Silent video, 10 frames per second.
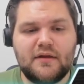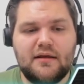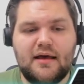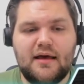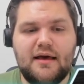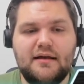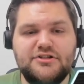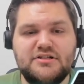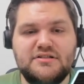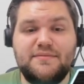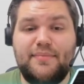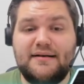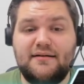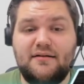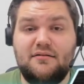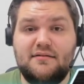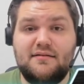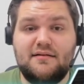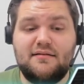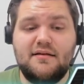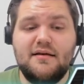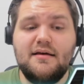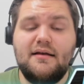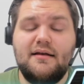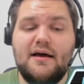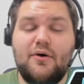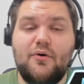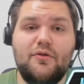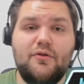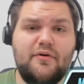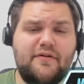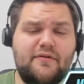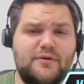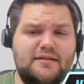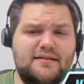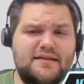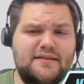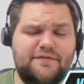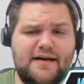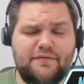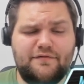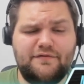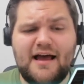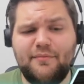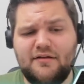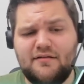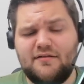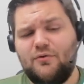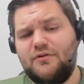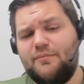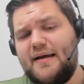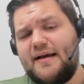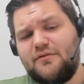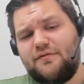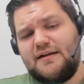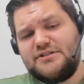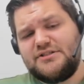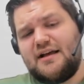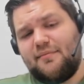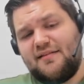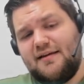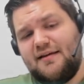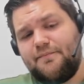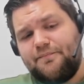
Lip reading: and just the button calls us. Now on the river, we see the 5 of diamonds. So the backdoor flush comes in.